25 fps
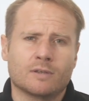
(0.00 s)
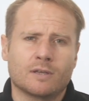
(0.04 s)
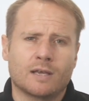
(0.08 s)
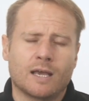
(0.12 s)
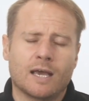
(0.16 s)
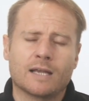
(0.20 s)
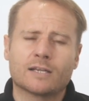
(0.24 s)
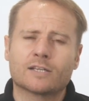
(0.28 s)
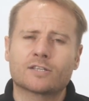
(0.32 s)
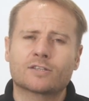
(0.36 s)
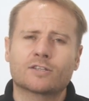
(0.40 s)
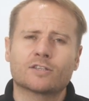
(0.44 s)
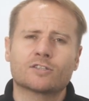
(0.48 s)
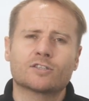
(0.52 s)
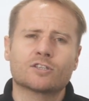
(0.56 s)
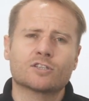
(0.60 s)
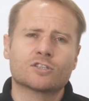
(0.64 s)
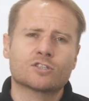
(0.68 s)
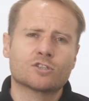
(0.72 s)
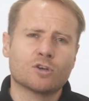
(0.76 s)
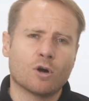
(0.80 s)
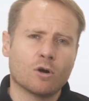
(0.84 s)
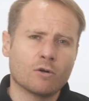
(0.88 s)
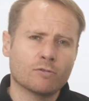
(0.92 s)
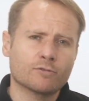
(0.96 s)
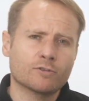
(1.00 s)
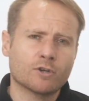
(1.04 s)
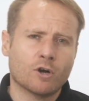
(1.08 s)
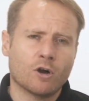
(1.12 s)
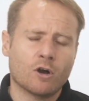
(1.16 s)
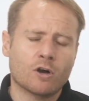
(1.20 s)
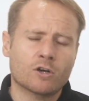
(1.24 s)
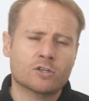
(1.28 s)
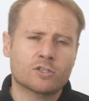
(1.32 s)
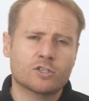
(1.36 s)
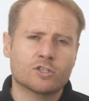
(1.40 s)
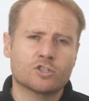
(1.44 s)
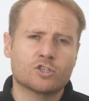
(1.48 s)
and it's the dissolved
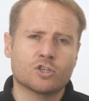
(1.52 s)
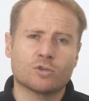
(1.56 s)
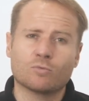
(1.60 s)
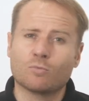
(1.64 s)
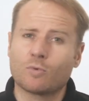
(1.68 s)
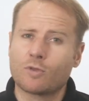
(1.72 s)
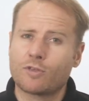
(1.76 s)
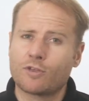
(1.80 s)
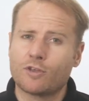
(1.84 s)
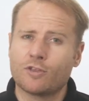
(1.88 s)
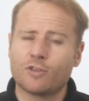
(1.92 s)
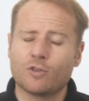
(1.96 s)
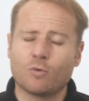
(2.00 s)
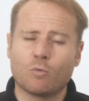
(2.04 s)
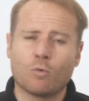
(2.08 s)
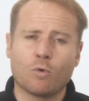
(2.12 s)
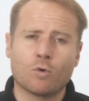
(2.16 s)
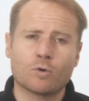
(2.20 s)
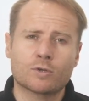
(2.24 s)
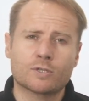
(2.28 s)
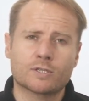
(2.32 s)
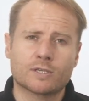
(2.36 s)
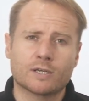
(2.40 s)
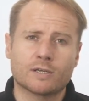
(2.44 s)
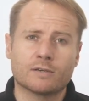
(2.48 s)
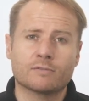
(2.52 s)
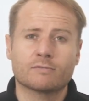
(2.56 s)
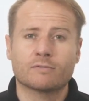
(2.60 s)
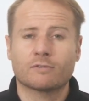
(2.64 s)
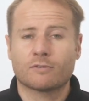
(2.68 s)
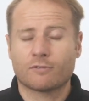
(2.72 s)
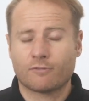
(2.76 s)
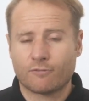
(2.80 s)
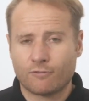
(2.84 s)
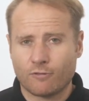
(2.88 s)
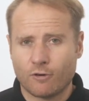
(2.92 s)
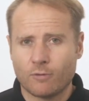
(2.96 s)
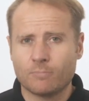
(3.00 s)
oxygen within the water
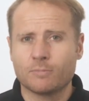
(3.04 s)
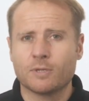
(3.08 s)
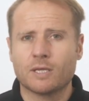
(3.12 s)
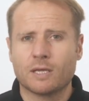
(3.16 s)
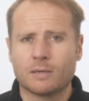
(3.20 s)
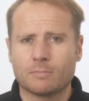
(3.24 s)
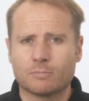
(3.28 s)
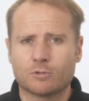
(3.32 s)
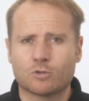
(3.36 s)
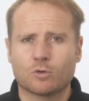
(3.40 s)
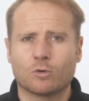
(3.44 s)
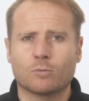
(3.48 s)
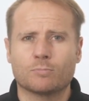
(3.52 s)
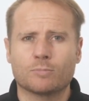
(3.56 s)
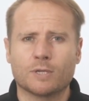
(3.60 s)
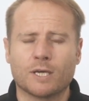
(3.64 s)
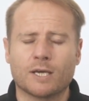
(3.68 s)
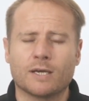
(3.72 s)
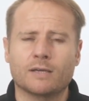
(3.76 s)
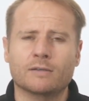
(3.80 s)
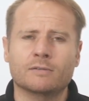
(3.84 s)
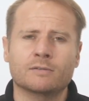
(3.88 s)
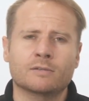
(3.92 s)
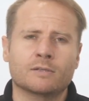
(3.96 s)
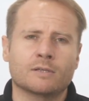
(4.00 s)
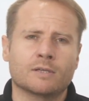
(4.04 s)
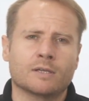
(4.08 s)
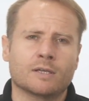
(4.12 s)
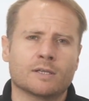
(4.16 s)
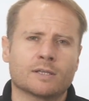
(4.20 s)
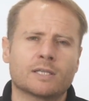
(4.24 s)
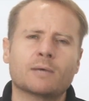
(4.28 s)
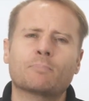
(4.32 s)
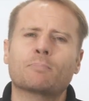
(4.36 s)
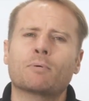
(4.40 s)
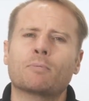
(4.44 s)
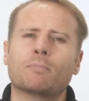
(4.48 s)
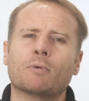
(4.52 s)
from the absorbed air
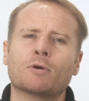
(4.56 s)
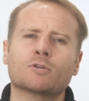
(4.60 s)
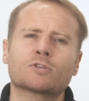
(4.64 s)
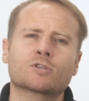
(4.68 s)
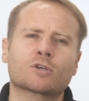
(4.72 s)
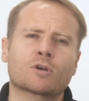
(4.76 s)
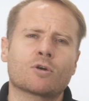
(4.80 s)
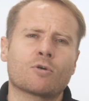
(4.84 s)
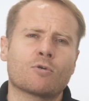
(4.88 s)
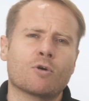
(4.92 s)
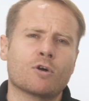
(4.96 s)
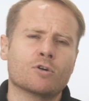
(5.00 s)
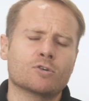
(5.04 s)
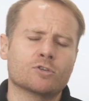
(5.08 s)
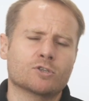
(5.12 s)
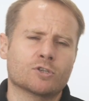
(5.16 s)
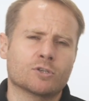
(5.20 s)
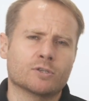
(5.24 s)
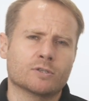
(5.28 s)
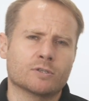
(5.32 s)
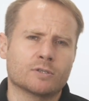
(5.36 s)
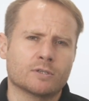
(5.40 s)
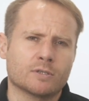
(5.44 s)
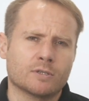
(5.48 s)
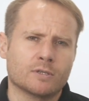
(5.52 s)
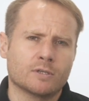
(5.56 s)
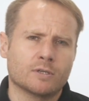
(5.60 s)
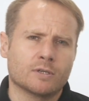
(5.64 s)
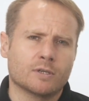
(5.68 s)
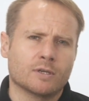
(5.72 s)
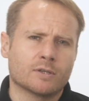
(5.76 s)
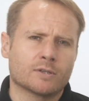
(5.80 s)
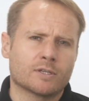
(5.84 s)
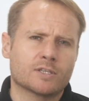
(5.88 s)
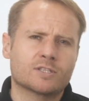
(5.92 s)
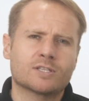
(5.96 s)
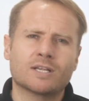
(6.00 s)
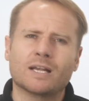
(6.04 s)
that promotes corrosion.
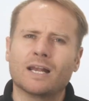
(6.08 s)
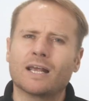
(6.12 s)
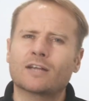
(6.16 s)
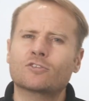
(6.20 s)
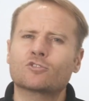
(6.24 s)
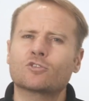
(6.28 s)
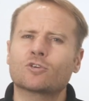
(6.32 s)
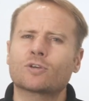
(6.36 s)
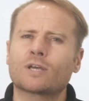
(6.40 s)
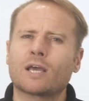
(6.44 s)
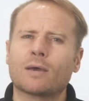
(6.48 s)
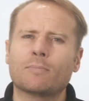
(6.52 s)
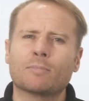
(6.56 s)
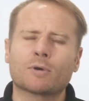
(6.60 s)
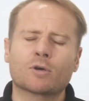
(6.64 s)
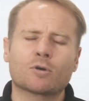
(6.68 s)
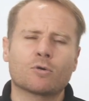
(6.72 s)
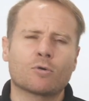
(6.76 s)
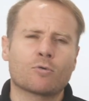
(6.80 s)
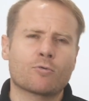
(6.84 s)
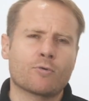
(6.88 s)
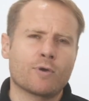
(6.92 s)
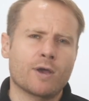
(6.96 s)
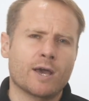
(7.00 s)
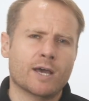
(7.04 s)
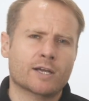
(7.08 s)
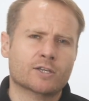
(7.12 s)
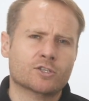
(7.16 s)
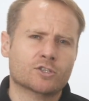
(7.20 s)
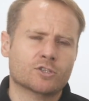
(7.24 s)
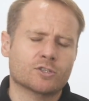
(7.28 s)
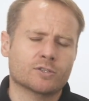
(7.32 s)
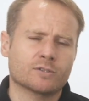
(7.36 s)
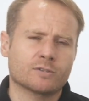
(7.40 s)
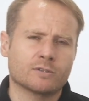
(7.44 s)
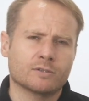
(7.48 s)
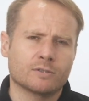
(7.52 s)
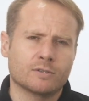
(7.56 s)
This electrochemical
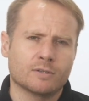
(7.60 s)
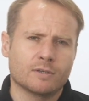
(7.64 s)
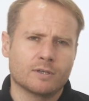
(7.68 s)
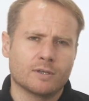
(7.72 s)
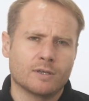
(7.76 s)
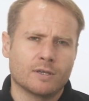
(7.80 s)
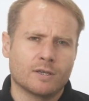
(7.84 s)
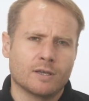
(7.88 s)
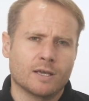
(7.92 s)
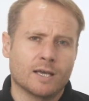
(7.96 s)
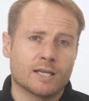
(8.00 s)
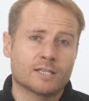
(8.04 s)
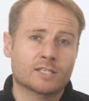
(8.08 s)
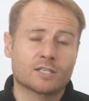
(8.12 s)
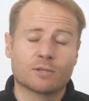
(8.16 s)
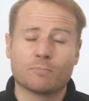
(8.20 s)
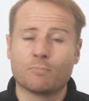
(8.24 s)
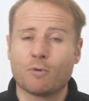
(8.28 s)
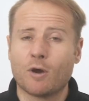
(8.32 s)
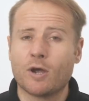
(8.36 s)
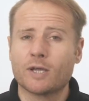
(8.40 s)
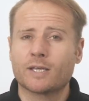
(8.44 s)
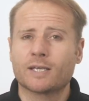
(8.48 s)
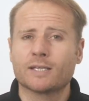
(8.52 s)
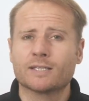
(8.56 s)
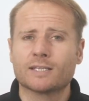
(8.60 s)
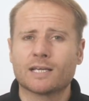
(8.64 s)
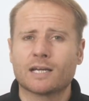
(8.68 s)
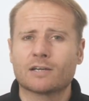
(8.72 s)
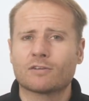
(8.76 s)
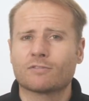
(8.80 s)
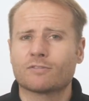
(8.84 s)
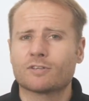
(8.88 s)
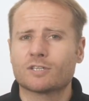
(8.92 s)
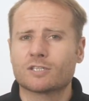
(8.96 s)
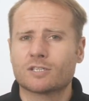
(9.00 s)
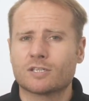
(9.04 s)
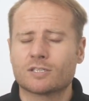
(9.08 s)
reaction is the breaking down
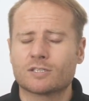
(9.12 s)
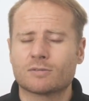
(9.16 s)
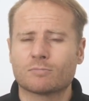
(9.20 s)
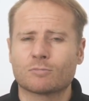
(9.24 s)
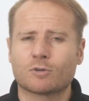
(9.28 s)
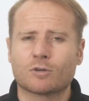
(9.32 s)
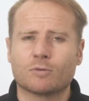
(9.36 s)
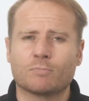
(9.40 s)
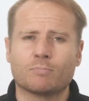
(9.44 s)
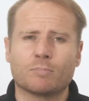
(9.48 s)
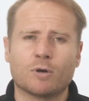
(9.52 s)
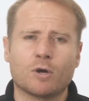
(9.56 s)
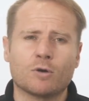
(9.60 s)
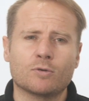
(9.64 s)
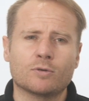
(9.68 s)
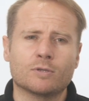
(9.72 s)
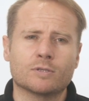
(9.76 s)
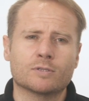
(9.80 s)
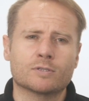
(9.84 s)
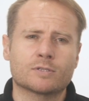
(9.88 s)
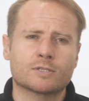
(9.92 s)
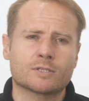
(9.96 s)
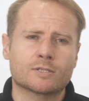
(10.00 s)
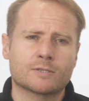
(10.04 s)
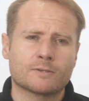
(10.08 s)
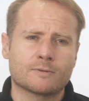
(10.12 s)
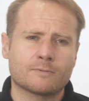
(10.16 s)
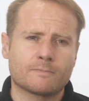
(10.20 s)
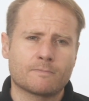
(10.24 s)
of the system components.